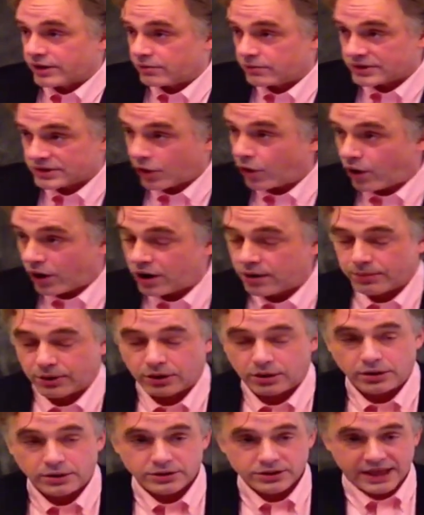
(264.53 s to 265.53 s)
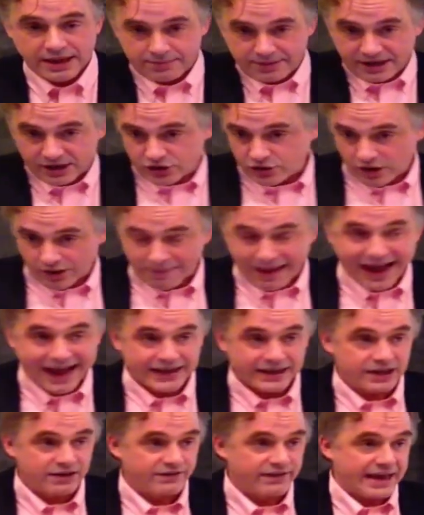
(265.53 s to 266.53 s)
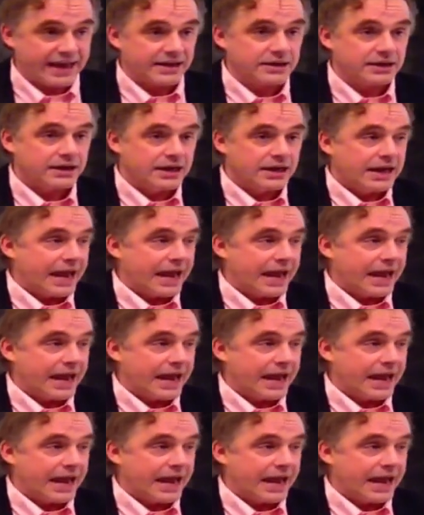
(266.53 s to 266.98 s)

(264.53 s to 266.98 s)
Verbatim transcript: it was horrible. So that'd be a traumatic event.